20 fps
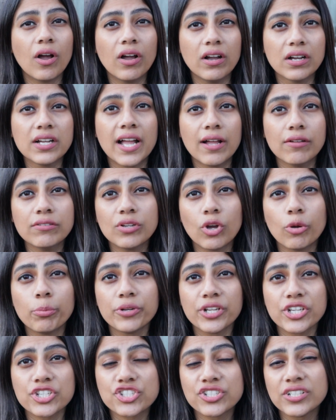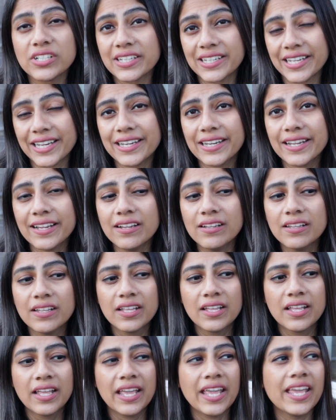account operational in India,
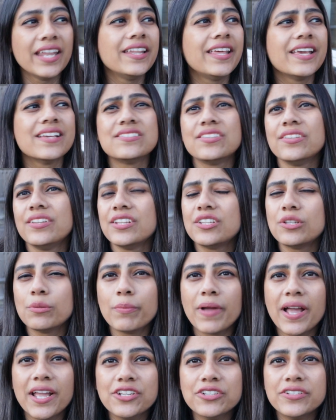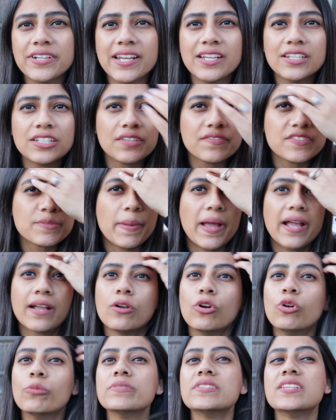in case you need to buy your relatives back
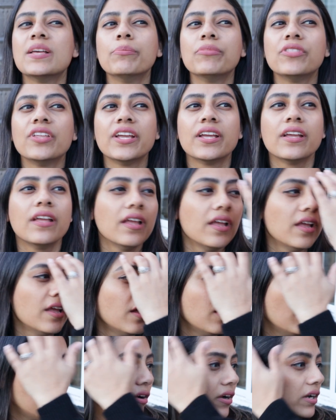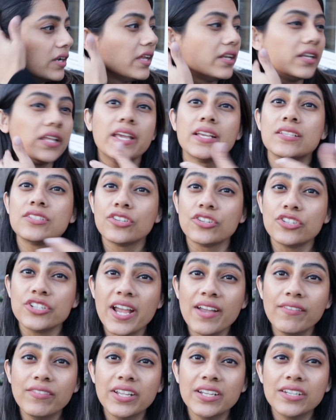home something, or in case you're
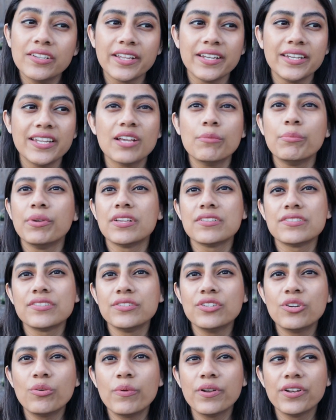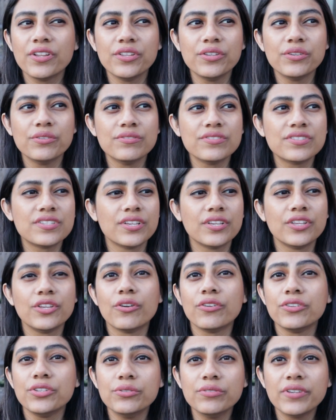traveling to India because you don't want to use
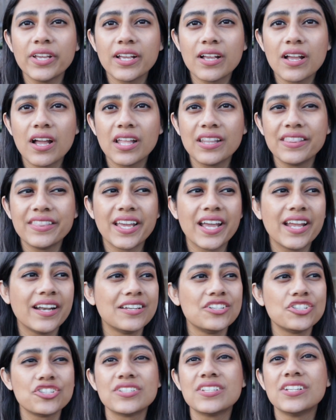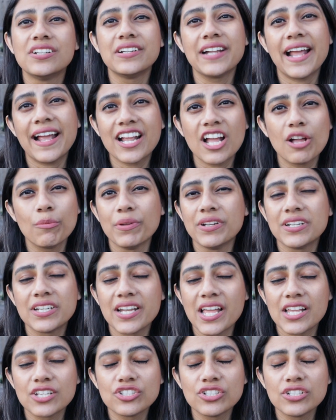your UK card there and just rack up
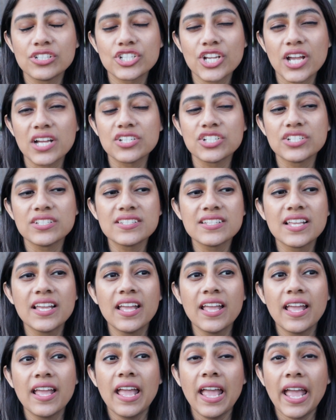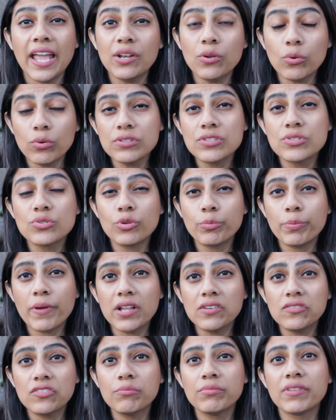international charges. And also,
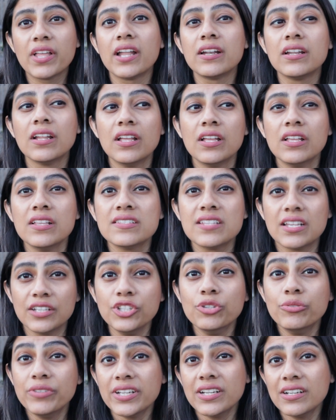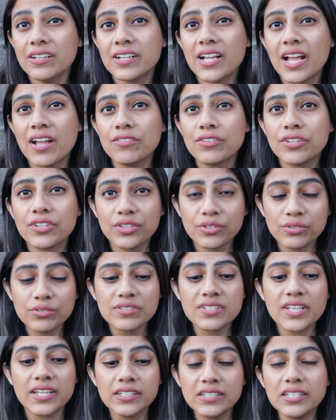apart from that, you need an account to
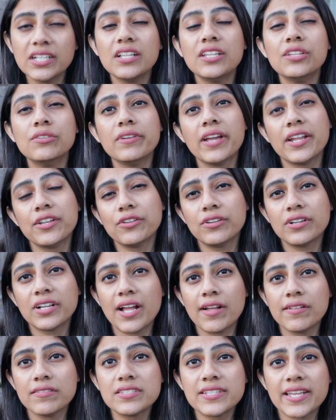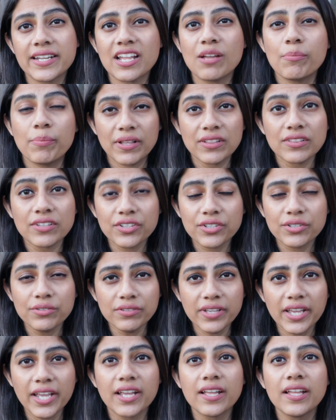use until you get your account set up in the
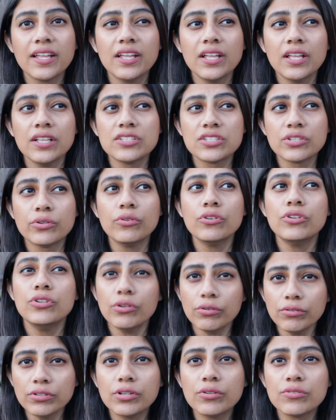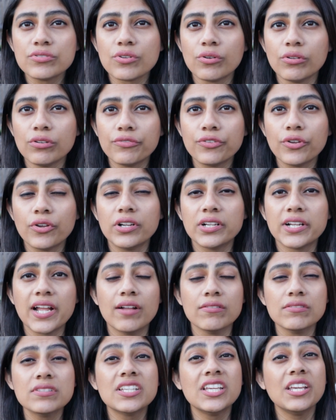UK. So don't close all of your
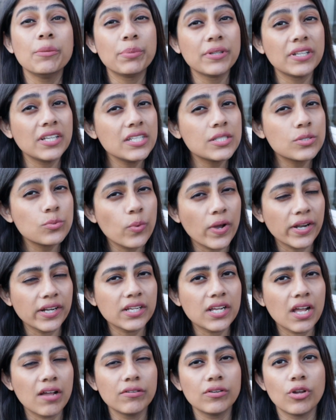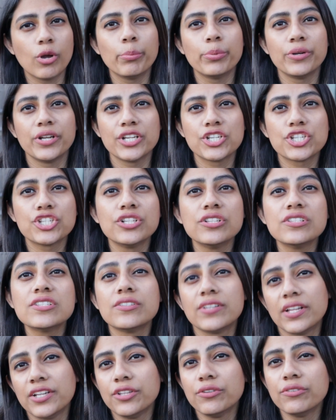accounts. Keep at least one account operational
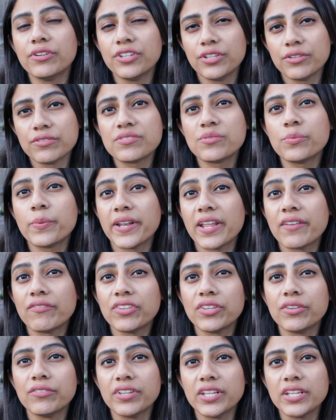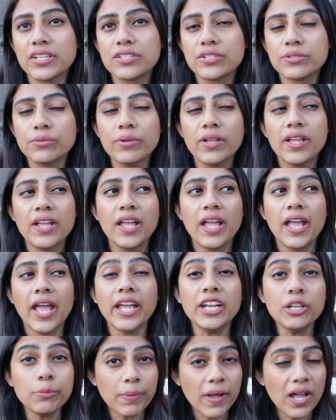so that you can use it whenever you need to.
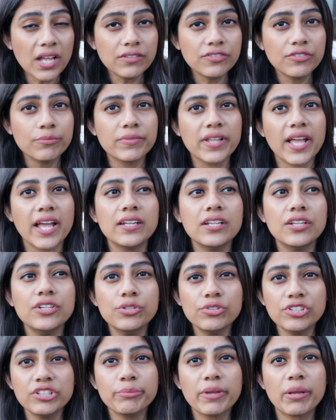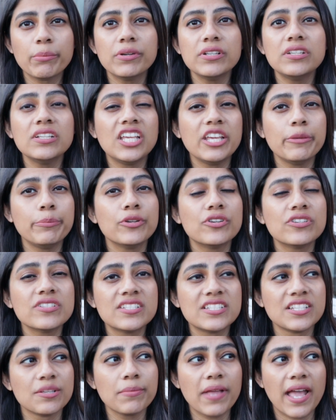And apart from that, do remember to keep your
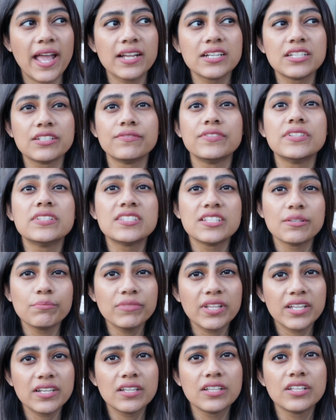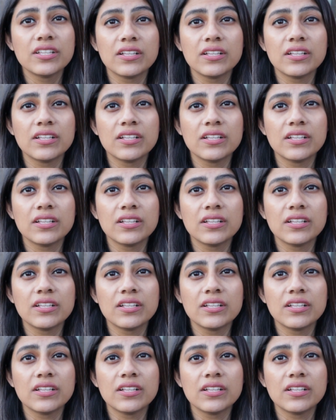SIM active. The SIM that